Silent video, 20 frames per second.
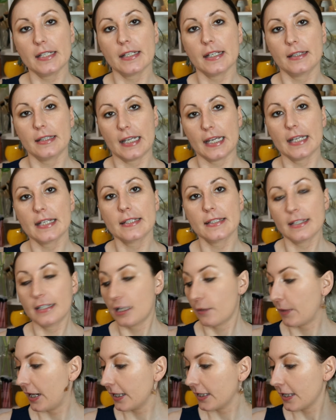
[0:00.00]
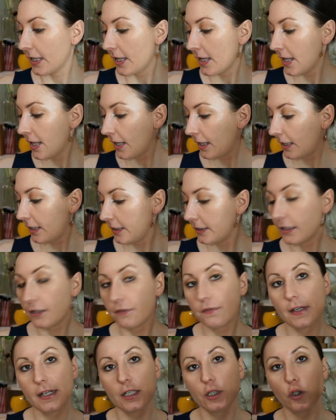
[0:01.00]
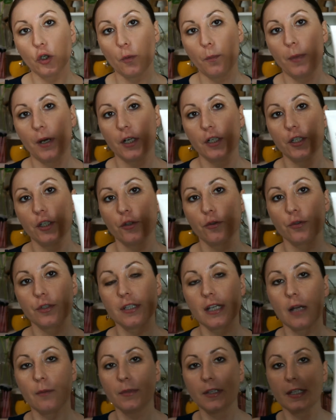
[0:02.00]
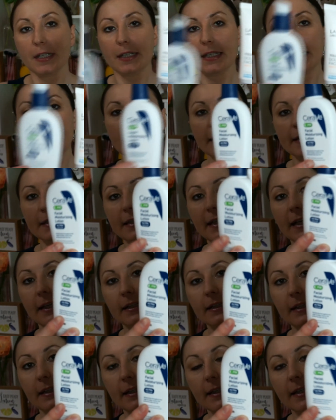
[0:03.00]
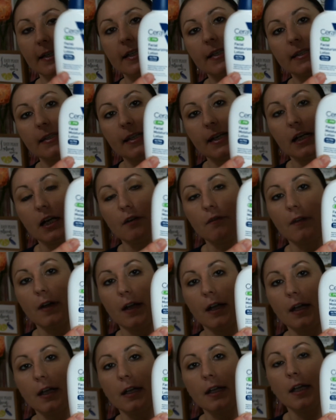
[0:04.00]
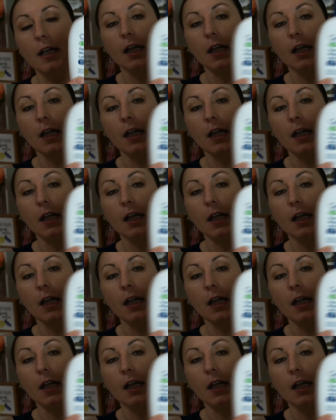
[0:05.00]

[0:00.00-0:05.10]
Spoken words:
niacinamide, And if I can compare this to something, it's like the CeraVe.